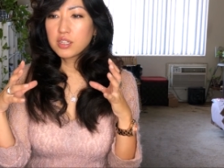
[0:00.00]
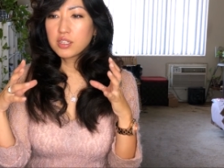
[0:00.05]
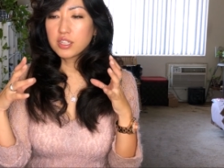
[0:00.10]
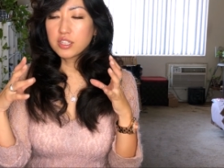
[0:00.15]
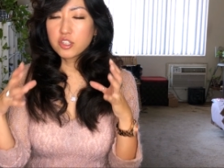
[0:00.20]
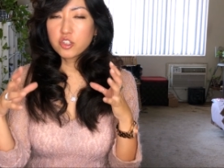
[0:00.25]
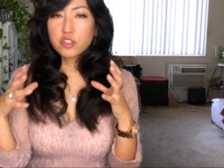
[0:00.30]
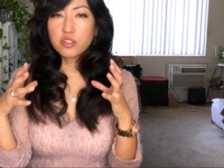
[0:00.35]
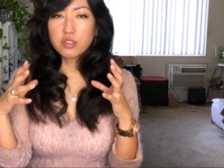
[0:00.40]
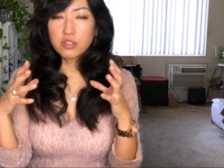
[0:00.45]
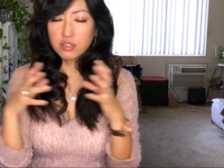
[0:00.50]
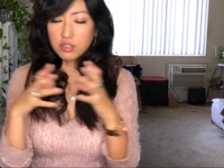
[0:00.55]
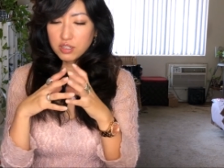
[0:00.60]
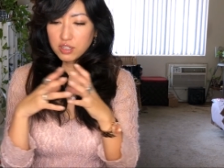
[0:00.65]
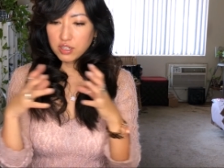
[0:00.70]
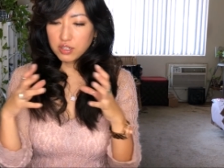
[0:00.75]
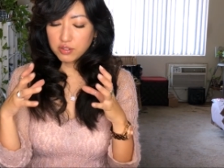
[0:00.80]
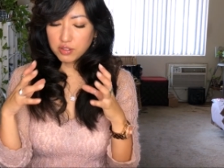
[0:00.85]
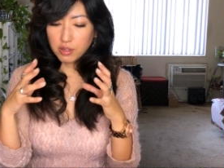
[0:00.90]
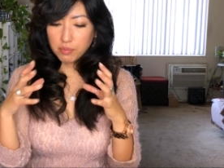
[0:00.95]

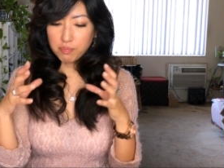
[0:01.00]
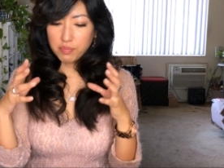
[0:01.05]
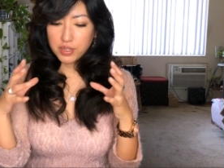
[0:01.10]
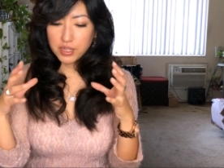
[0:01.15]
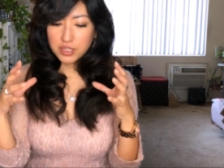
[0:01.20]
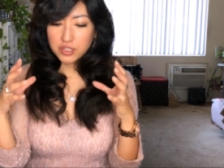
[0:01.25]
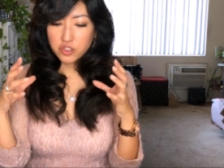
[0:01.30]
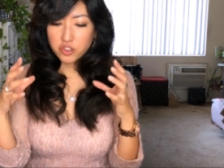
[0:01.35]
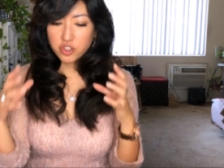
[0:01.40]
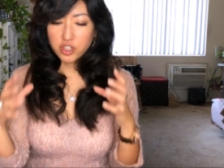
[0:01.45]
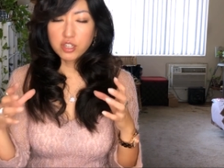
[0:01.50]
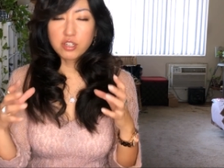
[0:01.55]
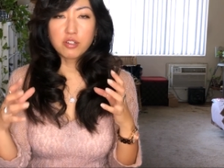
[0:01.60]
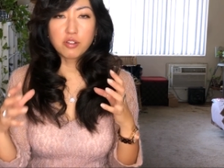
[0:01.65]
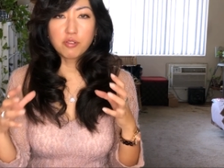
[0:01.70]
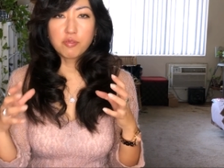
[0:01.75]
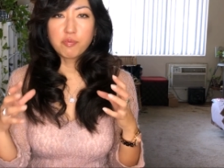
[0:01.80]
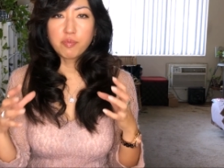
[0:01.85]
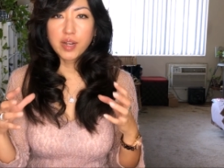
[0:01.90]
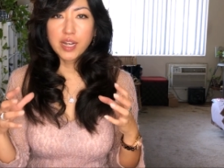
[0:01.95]
the biggest chunk
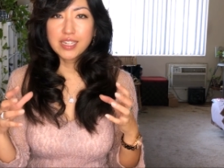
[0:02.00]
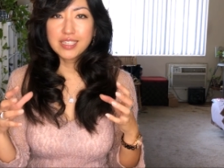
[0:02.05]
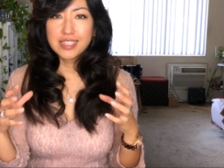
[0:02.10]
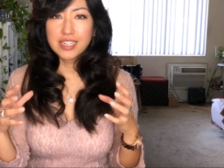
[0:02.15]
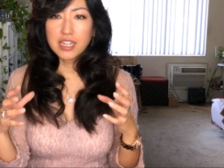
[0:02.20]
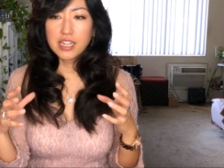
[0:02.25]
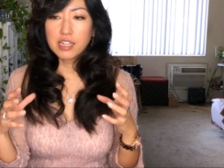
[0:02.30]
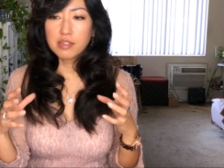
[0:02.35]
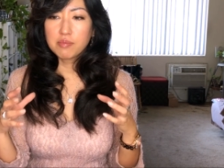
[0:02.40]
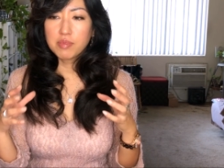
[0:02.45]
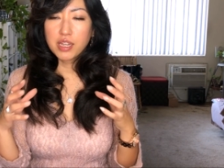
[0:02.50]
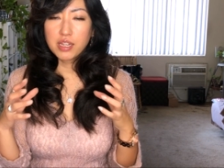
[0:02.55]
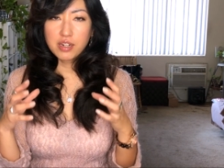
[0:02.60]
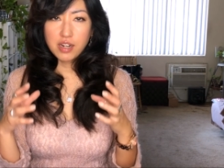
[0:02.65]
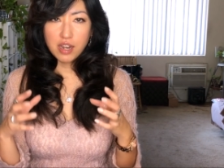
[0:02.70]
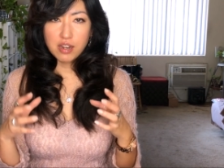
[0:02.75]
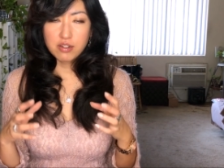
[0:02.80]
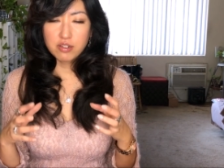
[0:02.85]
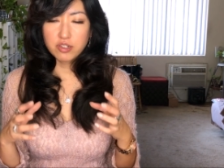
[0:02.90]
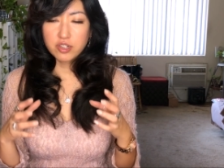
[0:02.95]
of my time
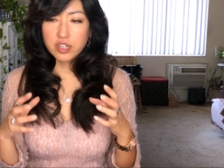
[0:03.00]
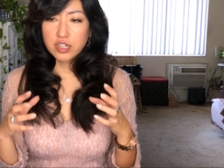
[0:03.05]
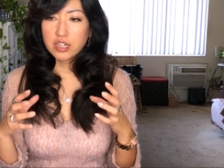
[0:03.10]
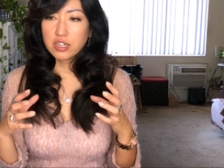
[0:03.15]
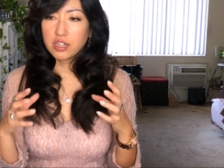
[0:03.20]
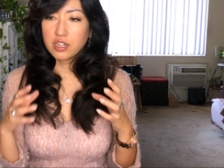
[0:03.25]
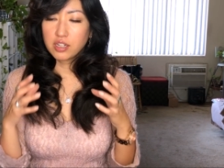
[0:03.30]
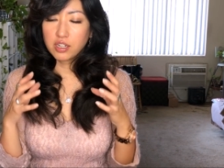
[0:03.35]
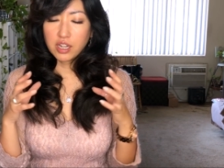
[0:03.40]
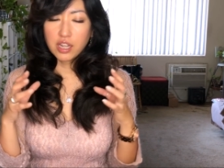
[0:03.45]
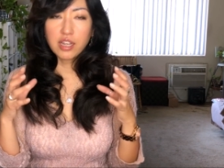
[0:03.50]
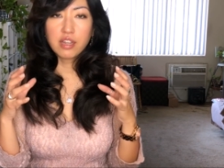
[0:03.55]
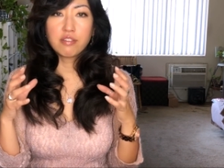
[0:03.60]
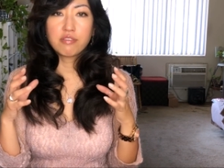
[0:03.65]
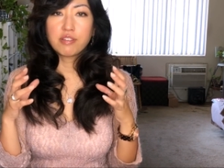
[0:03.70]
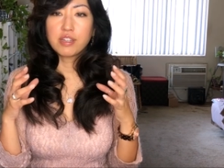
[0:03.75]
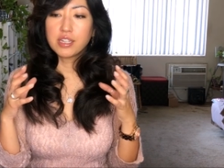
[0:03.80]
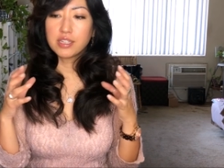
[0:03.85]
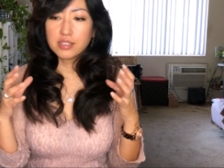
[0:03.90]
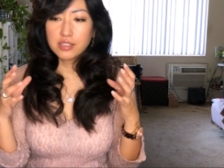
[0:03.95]
and energy and
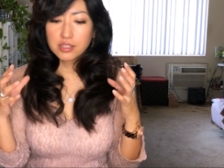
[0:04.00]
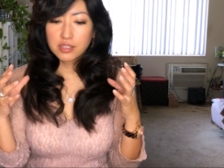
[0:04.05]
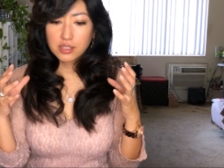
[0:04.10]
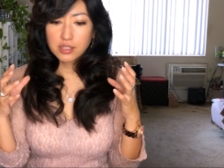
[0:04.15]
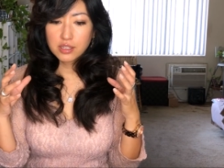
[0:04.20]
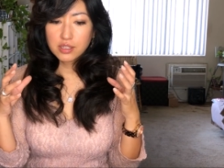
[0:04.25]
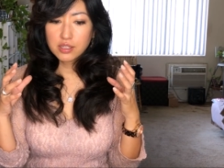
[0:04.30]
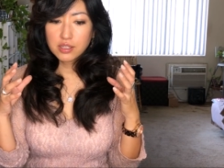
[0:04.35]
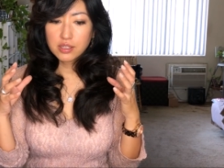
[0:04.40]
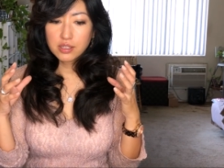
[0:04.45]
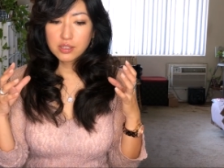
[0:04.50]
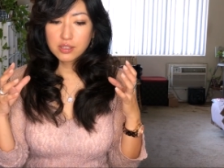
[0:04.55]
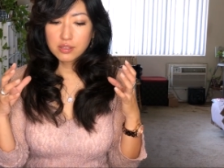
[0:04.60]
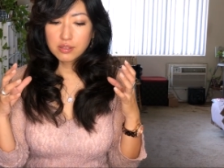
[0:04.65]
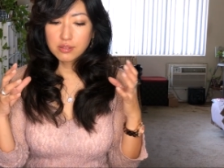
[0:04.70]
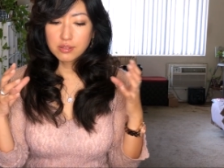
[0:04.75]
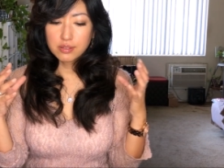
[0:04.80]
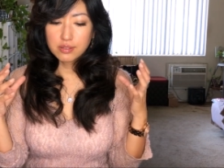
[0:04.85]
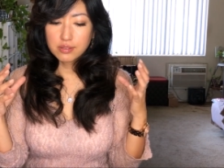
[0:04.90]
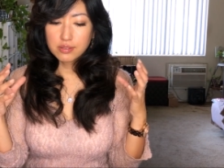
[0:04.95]
life is,
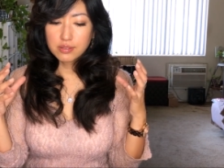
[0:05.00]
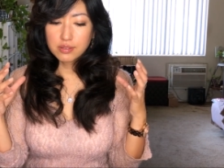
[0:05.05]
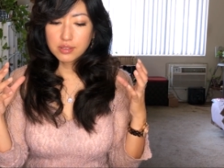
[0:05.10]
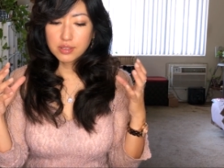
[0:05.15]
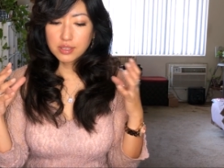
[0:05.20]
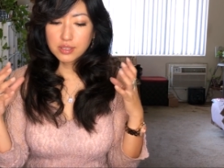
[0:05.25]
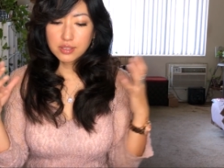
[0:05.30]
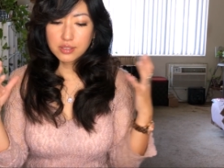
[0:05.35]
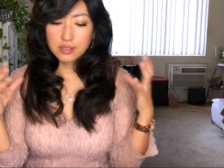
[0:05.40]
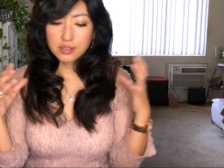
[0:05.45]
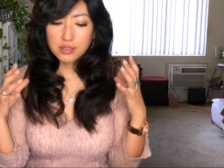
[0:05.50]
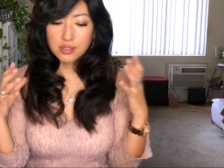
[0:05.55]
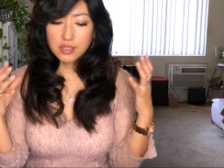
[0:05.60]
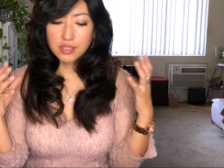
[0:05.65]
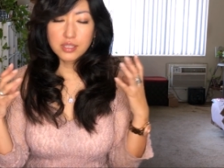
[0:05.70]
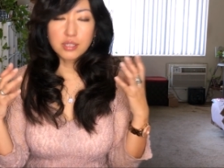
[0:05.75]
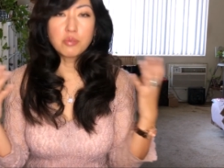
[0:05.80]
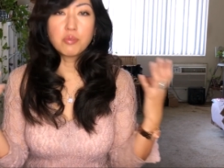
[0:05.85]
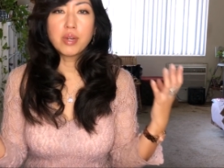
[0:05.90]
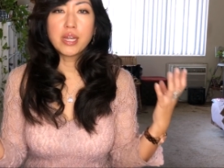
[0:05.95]
it's
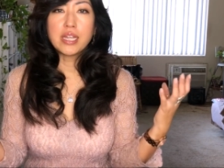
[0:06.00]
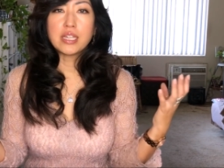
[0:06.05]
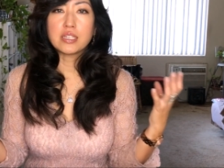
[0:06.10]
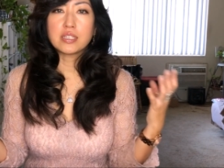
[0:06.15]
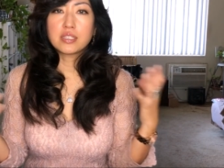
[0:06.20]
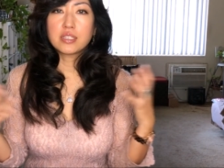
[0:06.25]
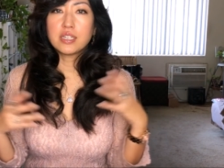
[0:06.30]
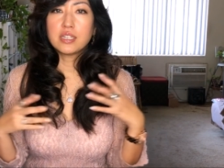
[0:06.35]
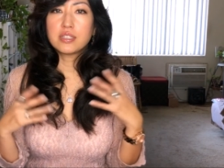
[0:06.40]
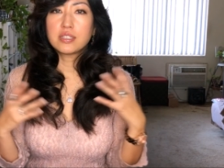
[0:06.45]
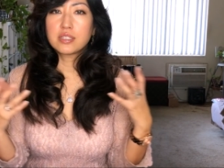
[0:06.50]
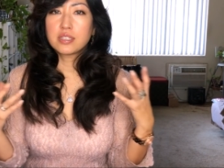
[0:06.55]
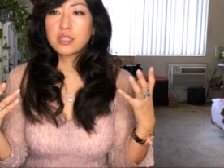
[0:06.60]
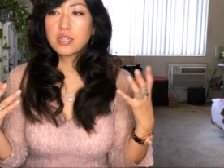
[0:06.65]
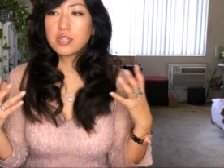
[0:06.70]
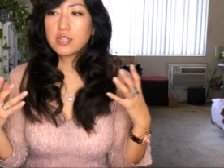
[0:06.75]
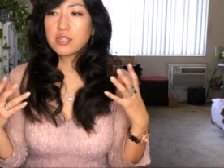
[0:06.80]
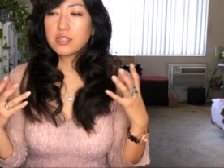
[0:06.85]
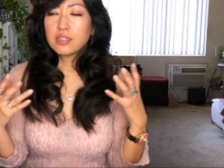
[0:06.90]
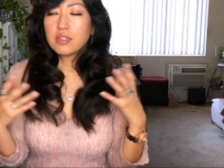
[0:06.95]
a waste. It's
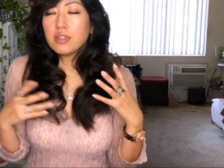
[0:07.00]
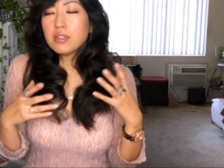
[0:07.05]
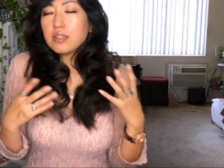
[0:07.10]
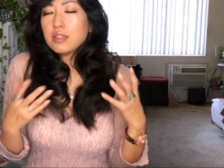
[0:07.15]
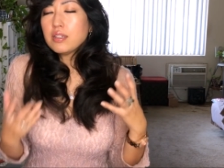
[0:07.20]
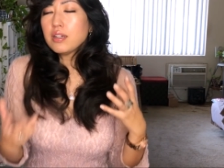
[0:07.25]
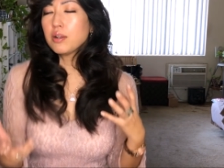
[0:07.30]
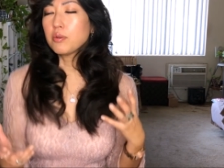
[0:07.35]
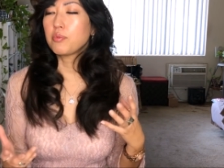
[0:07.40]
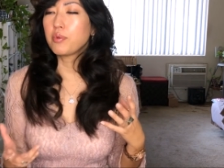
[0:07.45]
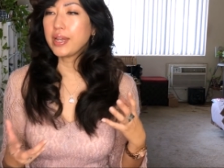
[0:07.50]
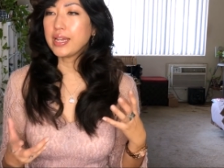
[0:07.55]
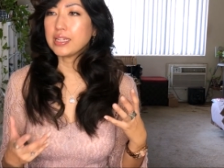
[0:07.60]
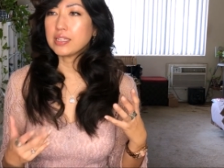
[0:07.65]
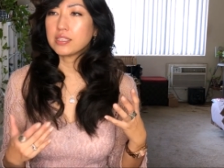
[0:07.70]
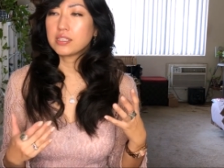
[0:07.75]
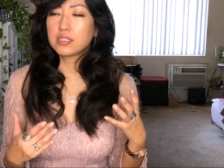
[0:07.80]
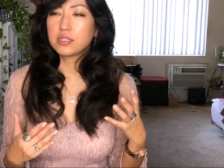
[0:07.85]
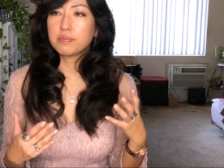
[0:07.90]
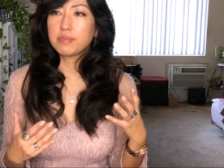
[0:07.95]
not a
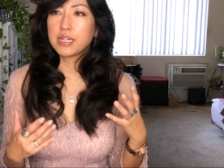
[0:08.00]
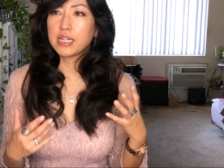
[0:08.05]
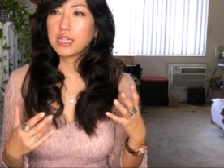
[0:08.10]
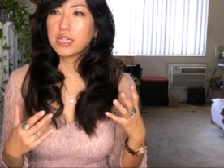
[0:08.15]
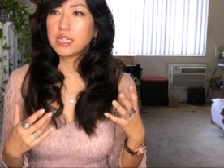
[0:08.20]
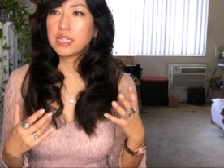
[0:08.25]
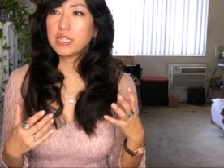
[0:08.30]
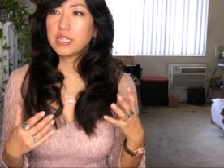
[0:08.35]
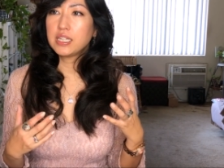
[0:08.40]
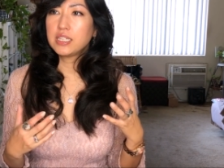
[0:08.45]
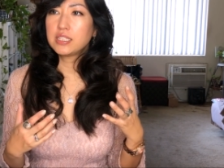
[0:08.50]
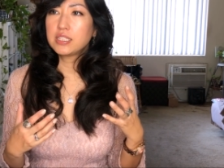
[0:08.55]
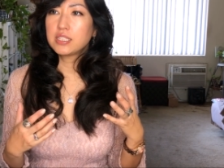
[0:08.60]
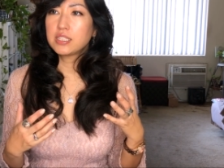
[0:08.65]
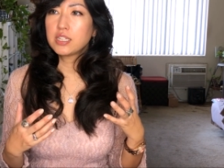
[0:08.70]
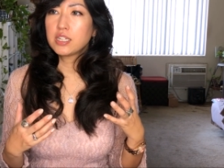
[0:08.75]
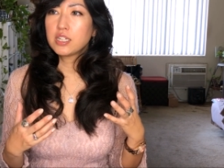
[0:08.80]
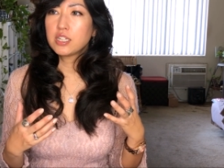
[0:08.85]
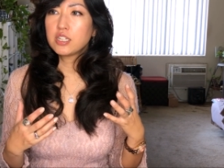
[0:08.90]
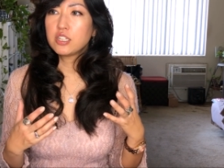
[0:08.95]
waste, but
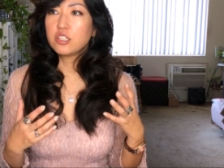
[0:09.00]
it's